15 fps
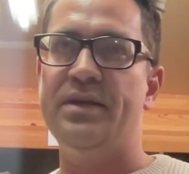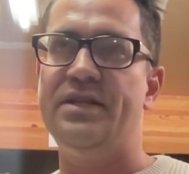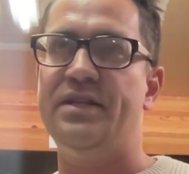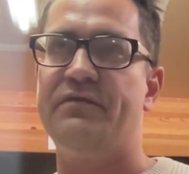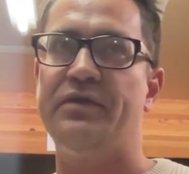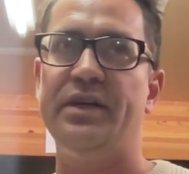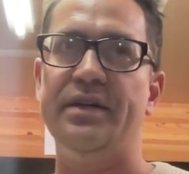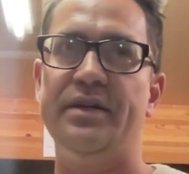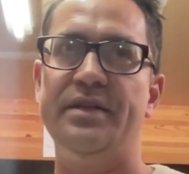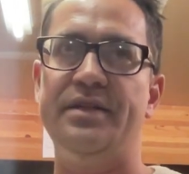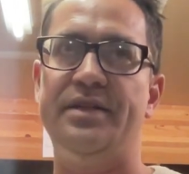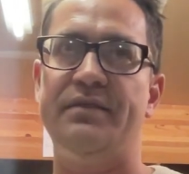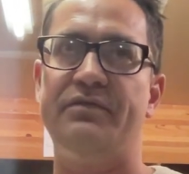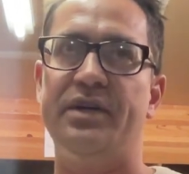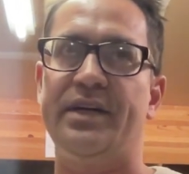
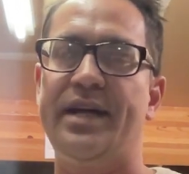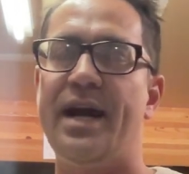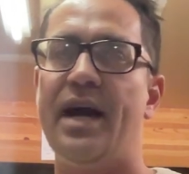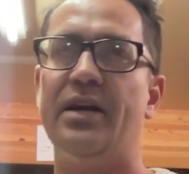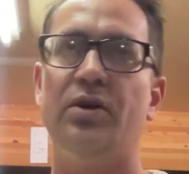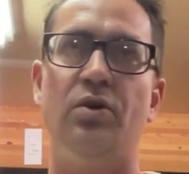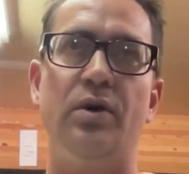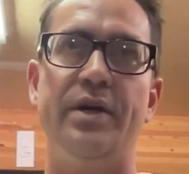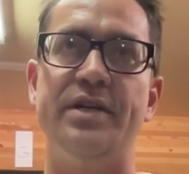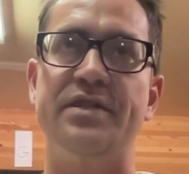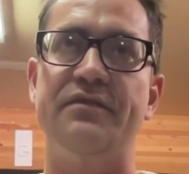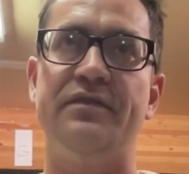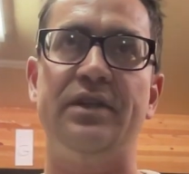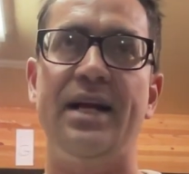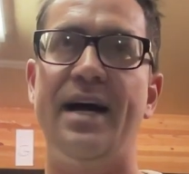different different categories
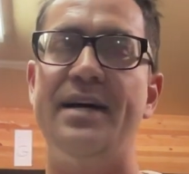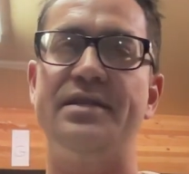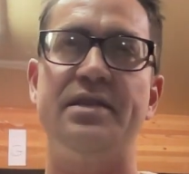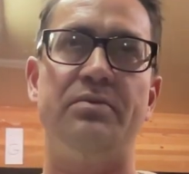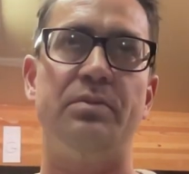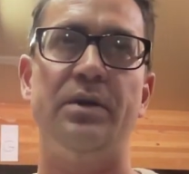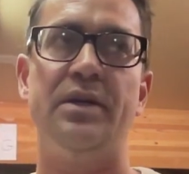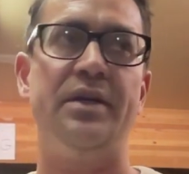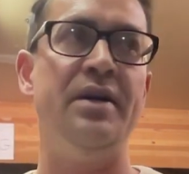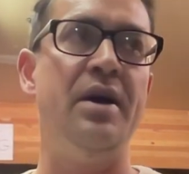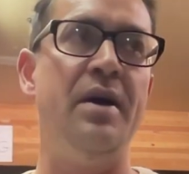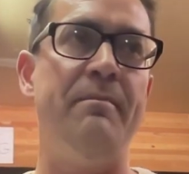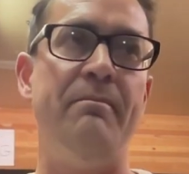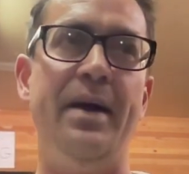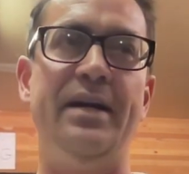of glass that were
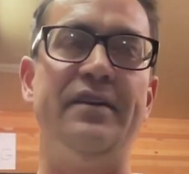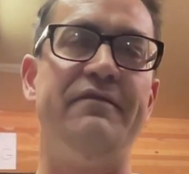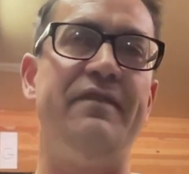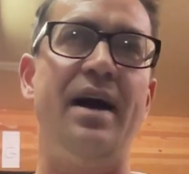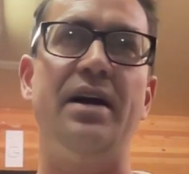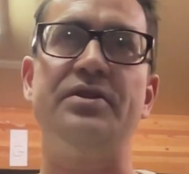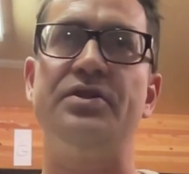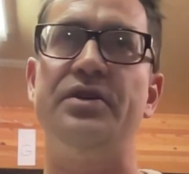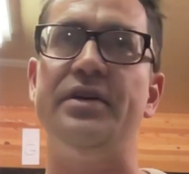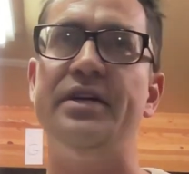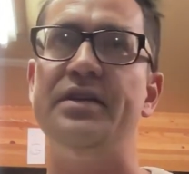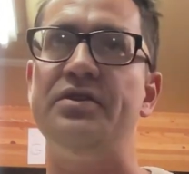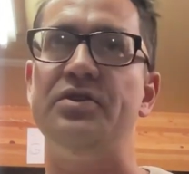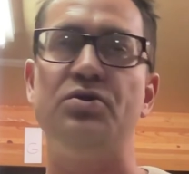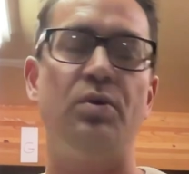manufactured
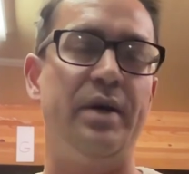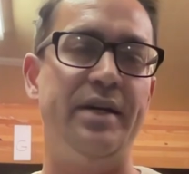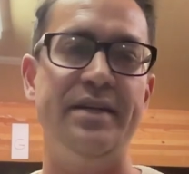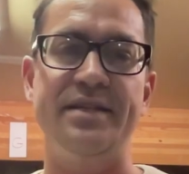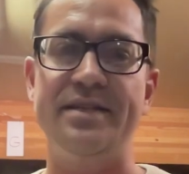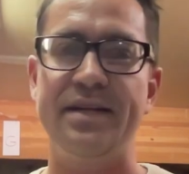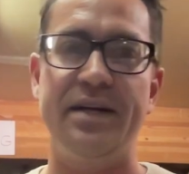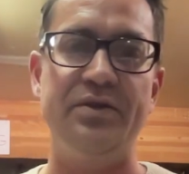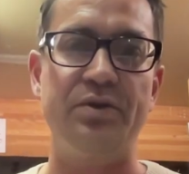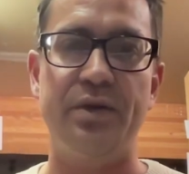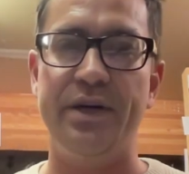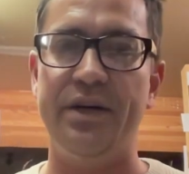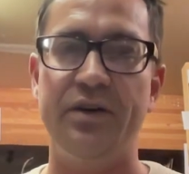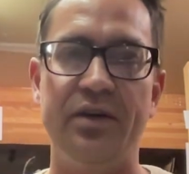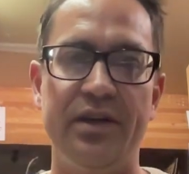in the 20th
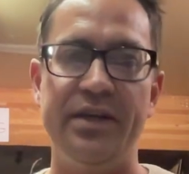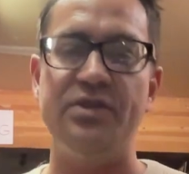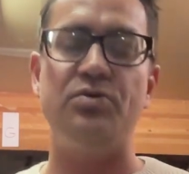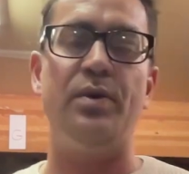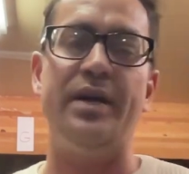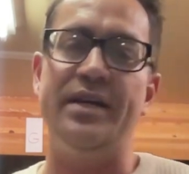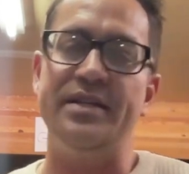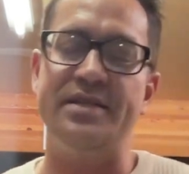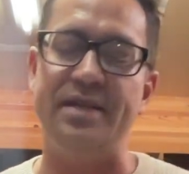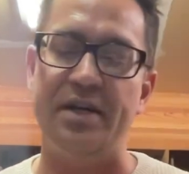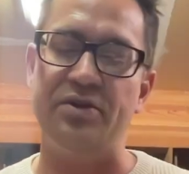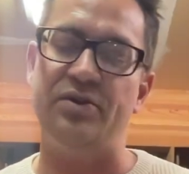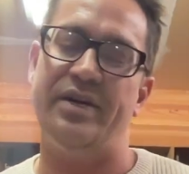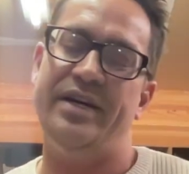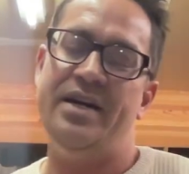century early 20th
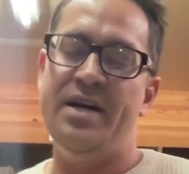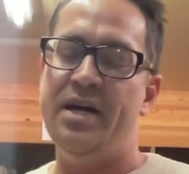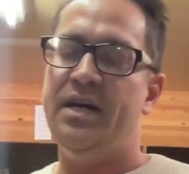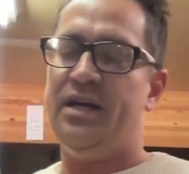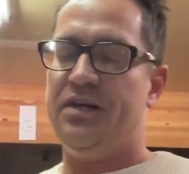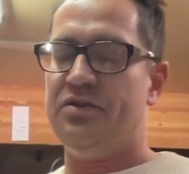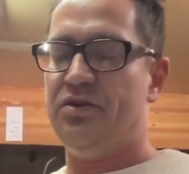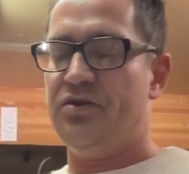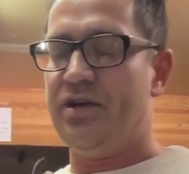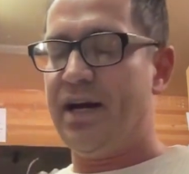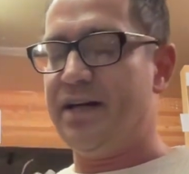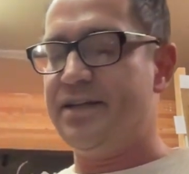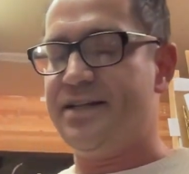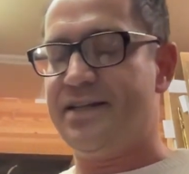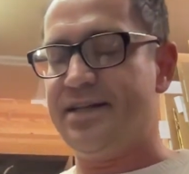century in the
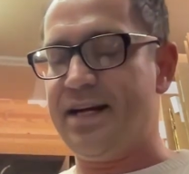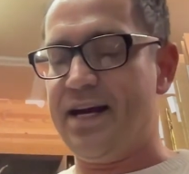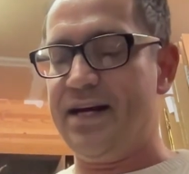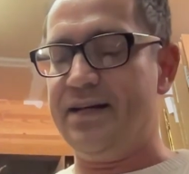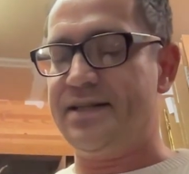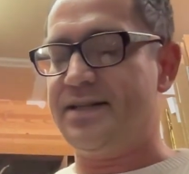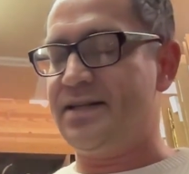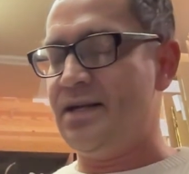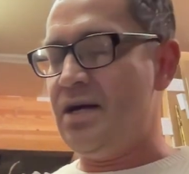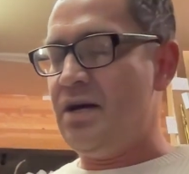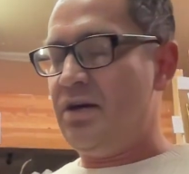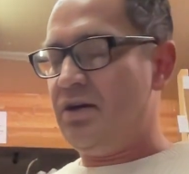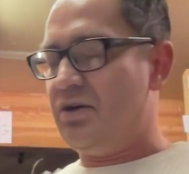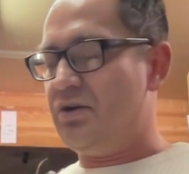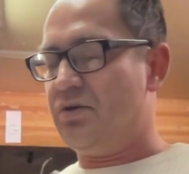united states
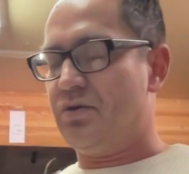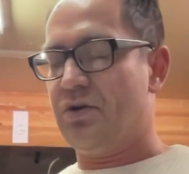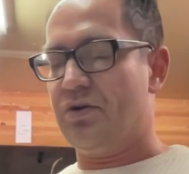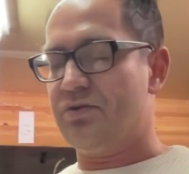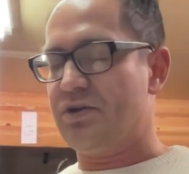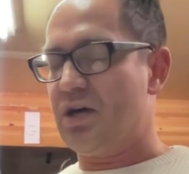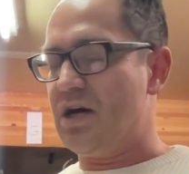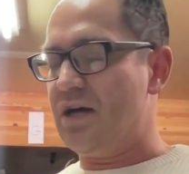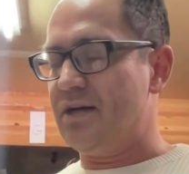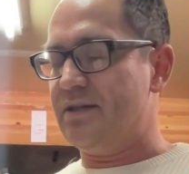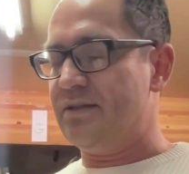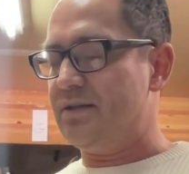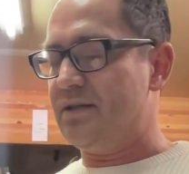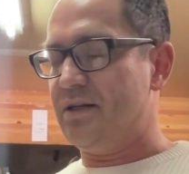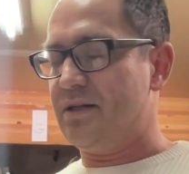you know goes
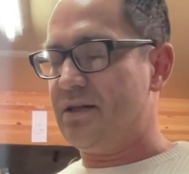on uh,